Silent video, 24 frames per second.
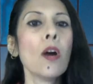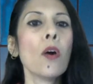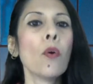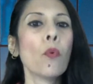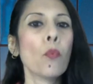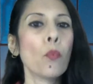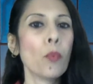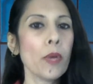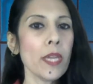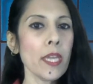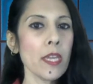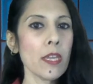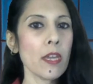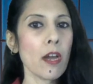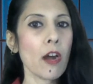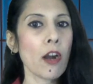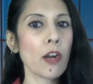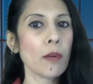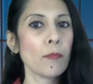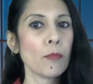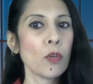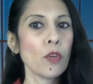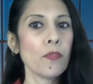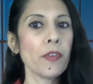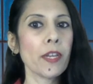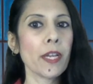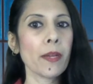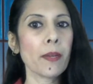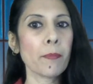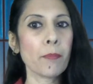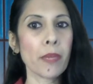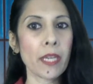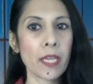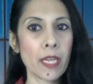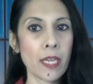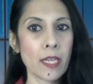We are moving
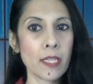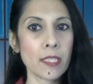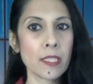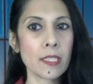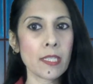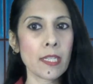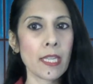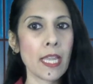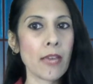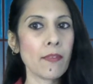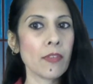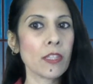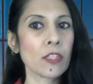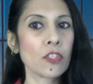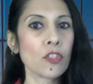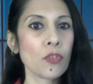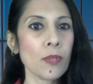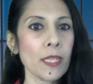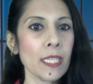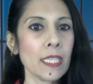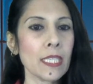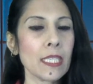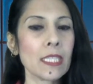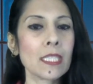because level 3